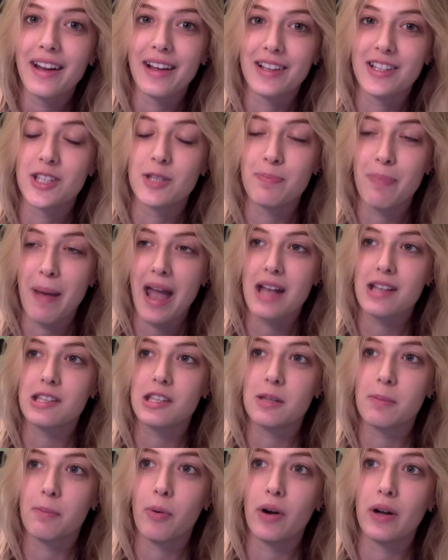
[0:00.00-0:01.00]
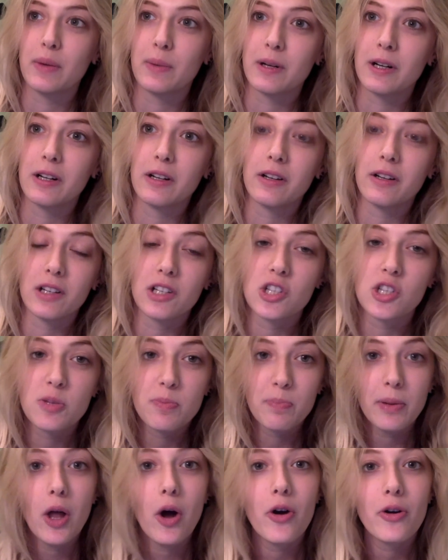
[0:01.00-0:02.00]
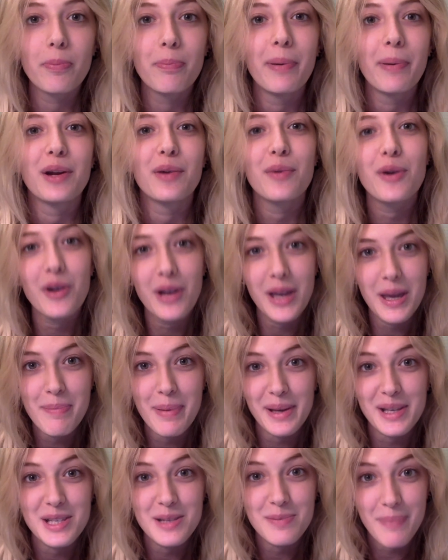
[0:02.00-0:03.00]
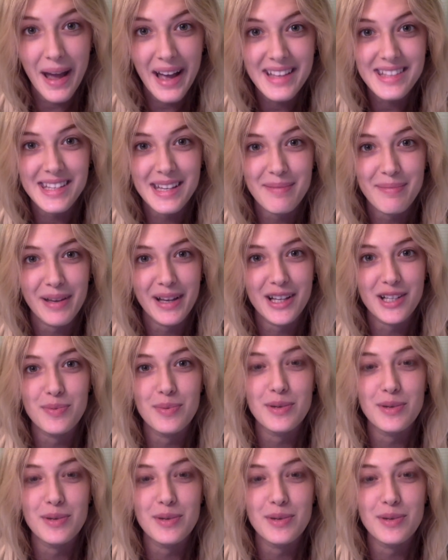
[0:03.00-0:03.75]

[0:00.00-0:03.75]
expand to the point where it'll explode, but it will keep expanding because